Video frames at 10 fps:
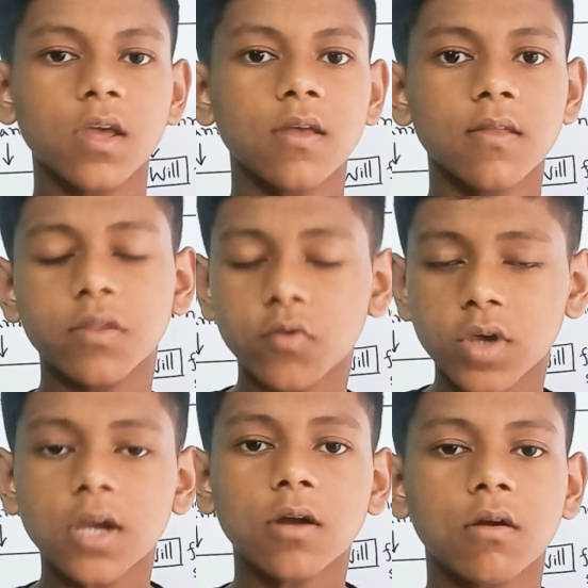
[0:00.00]
So
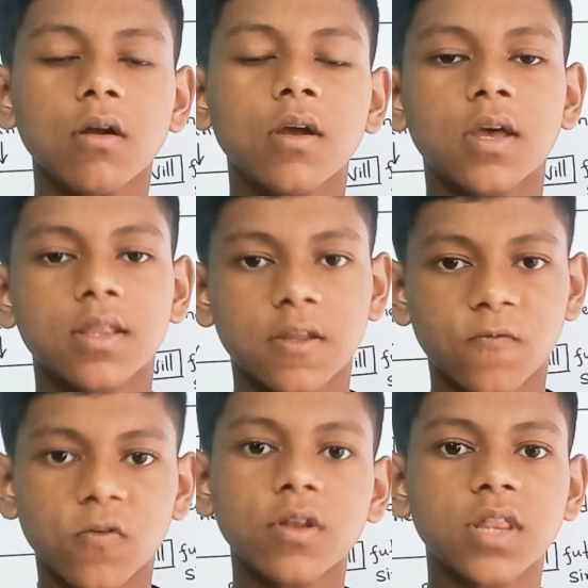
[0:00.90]
here, the
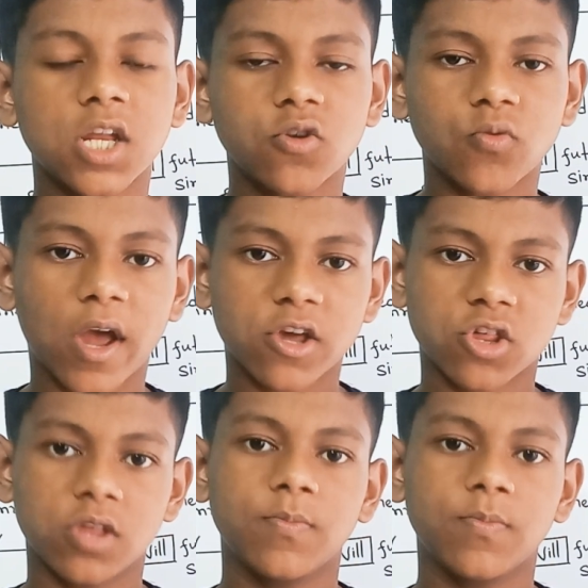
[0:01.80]
first interaction